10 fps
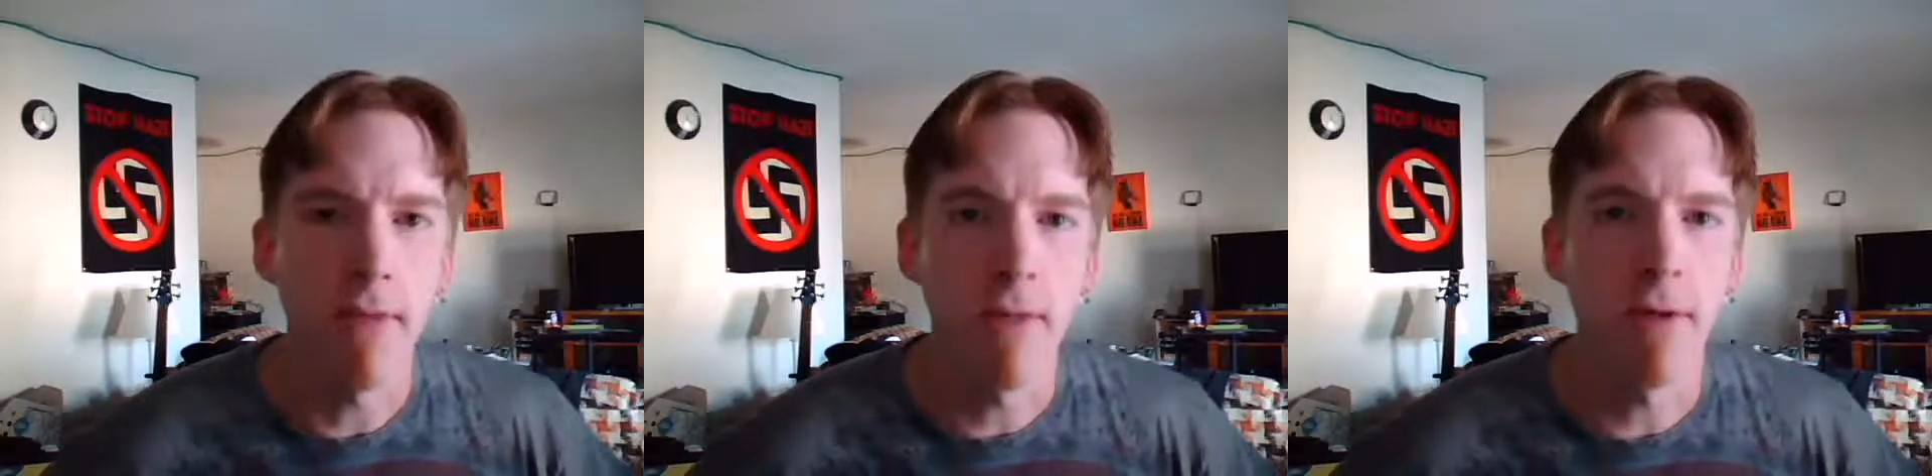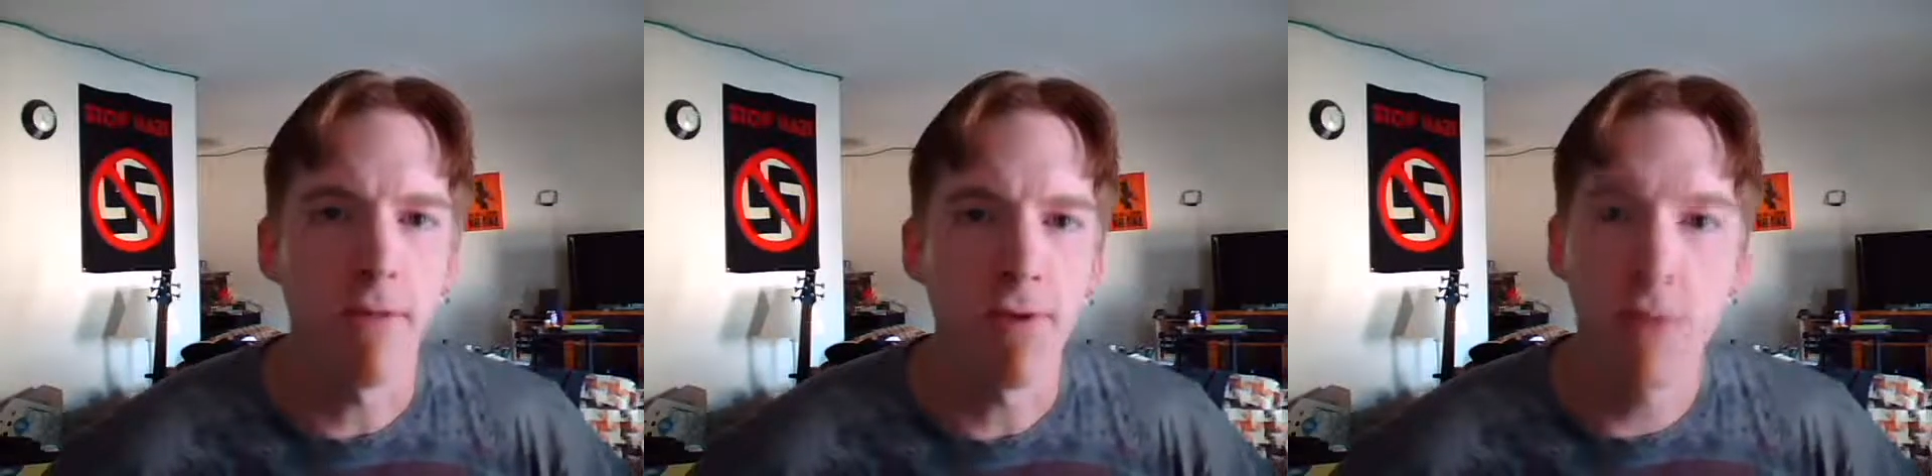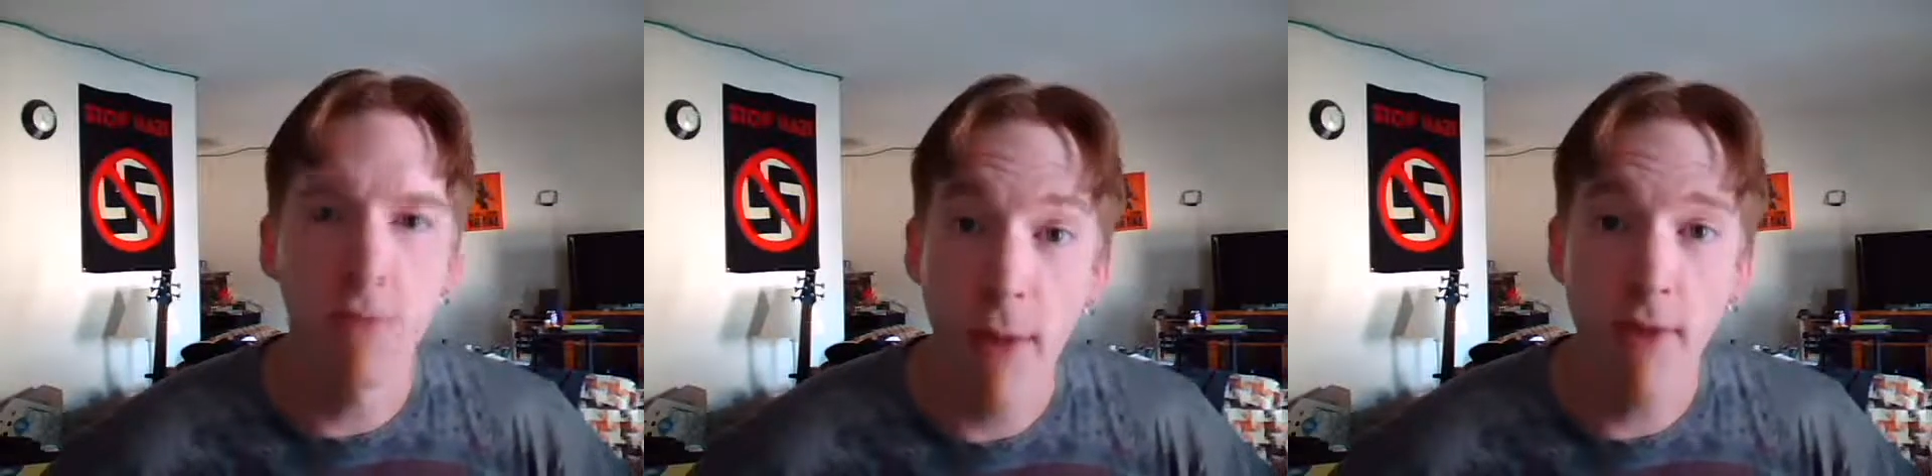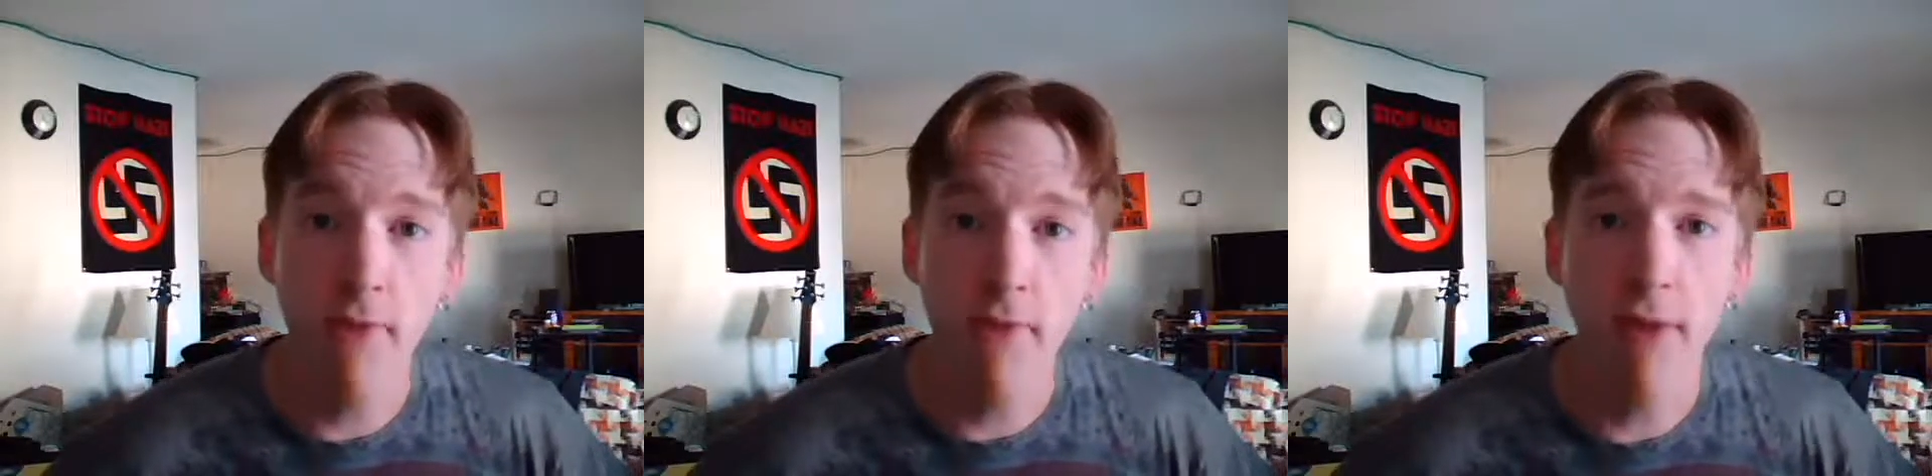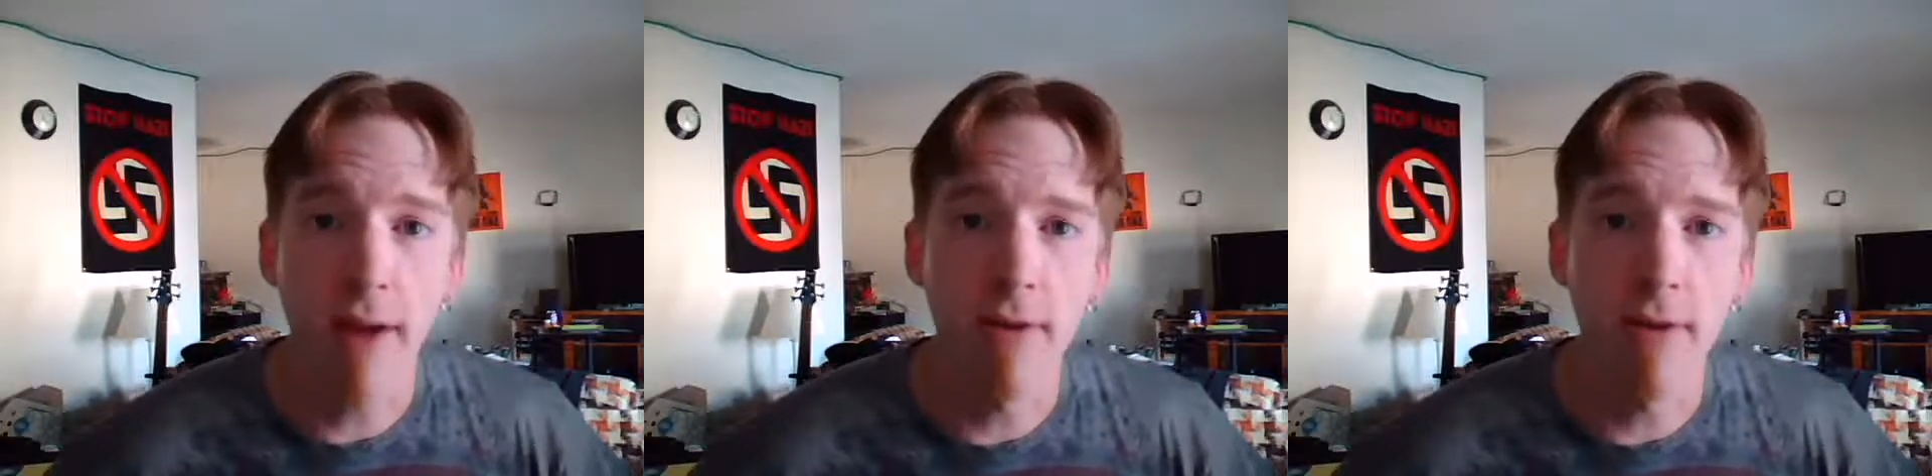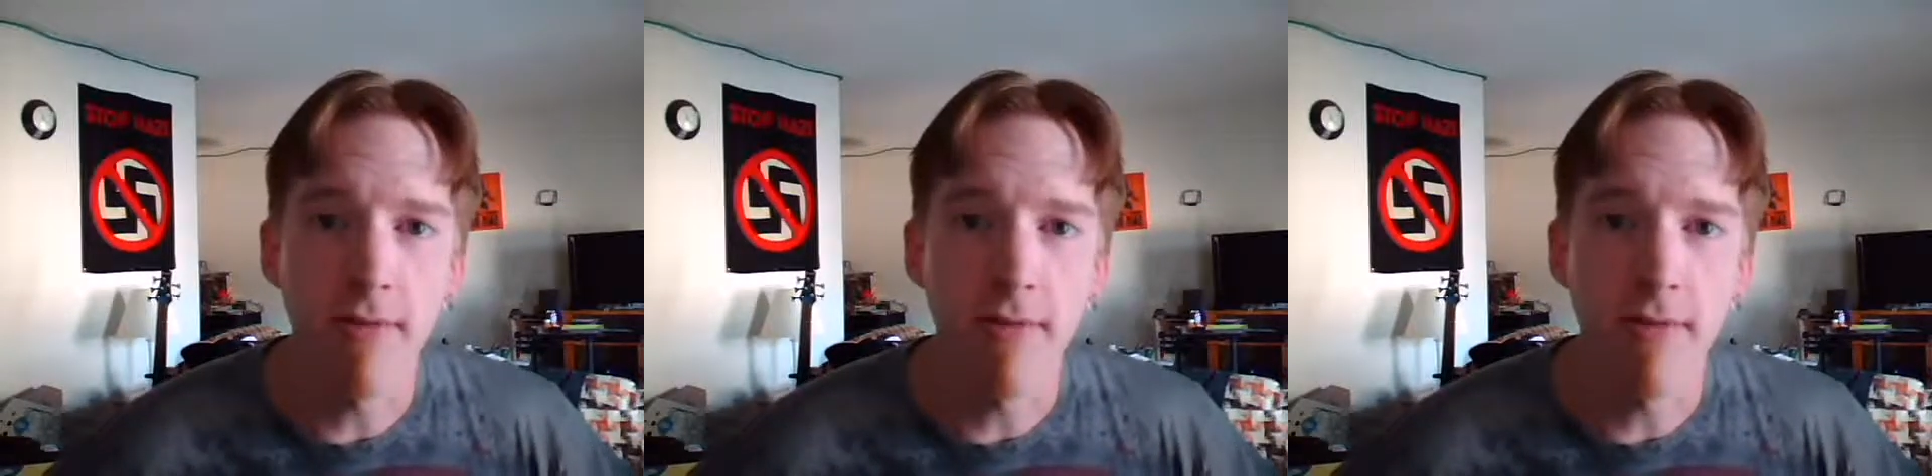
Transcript: because I respect the fact that